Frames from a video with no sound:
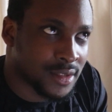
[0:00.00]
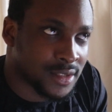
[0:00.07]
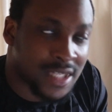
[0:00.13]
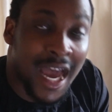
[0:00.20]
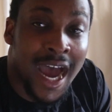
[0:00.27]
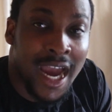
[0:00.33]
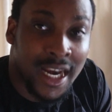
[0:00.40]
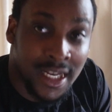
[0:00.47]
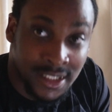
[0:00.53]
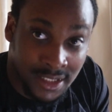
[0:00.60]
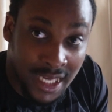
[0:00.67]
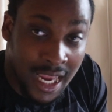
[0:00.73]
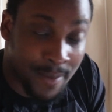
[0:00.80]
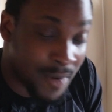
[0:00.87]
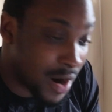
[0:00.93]
tie this
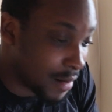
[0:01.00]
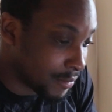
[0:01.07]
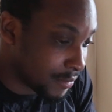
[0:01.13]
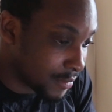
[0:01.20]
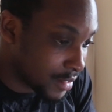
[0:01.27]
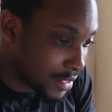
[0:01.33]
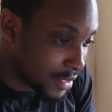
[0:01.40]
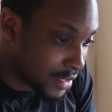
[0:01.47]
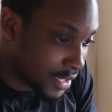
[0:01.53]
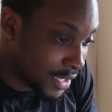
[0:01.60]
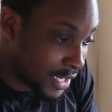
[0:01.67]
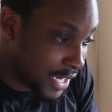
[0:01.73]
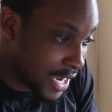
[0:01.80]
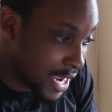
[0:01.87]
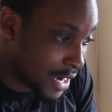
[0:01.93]
game up in
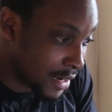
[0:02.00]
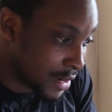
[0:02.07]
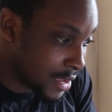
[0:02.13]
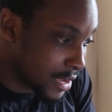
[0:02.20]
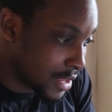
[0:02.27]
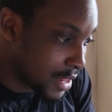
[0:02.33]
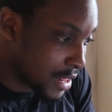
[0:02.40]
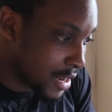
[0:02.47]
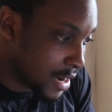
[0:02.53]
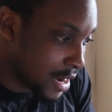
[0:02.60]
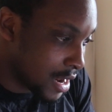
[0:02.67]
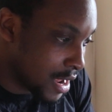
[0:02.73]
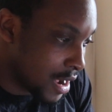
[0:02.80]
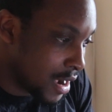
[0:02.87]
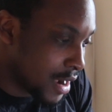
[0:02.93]
the end.
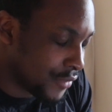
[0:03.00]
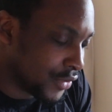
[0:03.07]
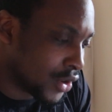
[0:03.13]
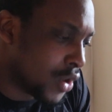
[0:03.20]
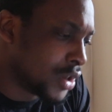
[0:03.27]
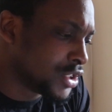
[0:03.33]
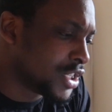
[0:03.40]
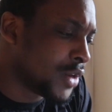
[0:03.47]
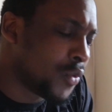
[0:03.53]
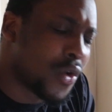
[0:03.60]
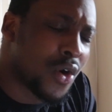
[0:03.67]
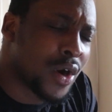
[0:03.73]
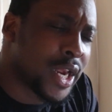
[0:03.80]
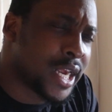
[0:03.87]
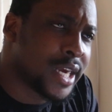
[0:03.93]
The Golden State
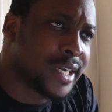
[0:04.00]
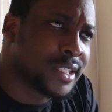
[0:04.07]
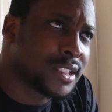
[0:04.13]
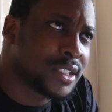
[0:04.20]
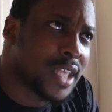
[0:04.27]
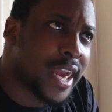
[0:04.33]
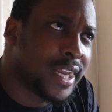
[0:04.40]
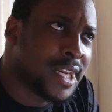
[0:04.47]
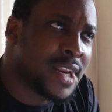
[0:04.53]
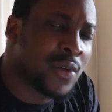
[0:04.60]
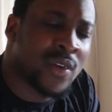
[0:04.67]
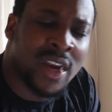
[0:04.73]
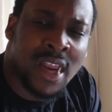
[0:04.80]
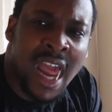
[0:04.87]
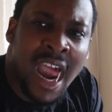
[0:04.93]
Warriors, like they don't
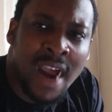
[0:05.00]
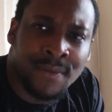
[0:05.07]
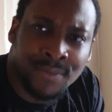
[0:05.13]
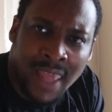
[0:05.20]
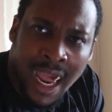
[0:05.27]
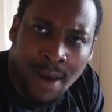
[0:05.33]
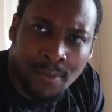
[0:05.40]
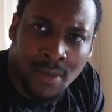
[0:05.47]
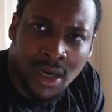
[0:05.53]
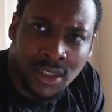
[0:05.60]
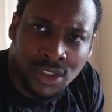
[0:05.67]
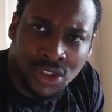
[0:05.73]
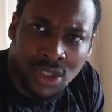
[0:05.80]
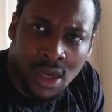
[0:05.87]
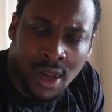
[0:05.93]
really have that
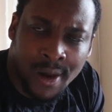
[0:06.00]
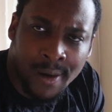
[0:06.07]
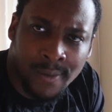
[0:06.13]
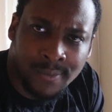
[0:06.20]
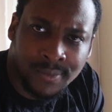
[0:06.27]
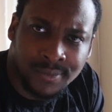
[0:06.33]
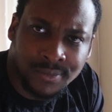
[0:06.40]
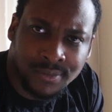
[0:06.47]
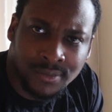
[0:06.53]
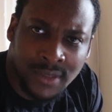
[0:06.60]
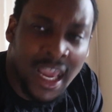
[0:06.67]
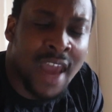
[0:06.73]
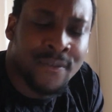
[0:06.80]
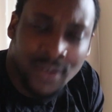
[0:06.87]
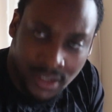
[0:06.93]
much um,
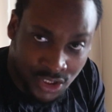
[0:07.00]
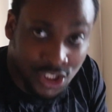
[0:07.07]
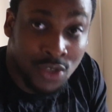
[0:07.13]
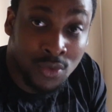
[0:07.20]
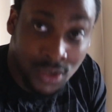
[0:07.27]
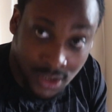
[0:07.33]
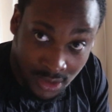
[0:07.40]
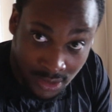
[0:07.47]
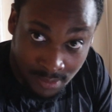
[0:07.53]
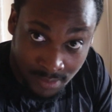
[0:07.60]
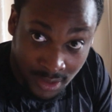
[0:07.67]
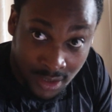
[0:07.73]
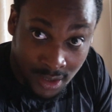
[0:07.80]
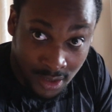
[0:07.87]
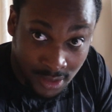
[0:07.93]
they have excuses
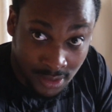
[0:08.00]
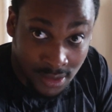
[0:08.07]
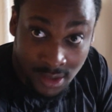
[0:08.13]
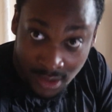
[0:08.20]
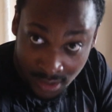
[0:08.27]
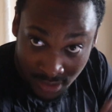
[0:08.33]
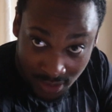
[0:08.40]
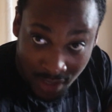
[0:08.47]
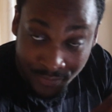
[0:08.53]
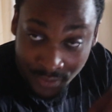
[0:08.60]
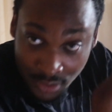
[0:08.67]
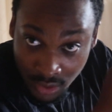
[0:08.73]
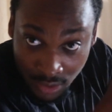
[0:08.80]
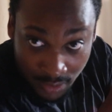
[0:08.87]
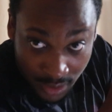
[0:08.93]
because
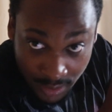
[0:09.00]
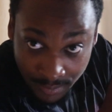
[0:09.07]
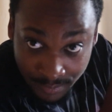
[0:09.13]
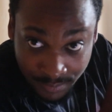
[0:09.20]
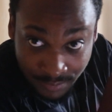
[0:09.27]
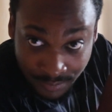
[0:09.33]
Stephen Curry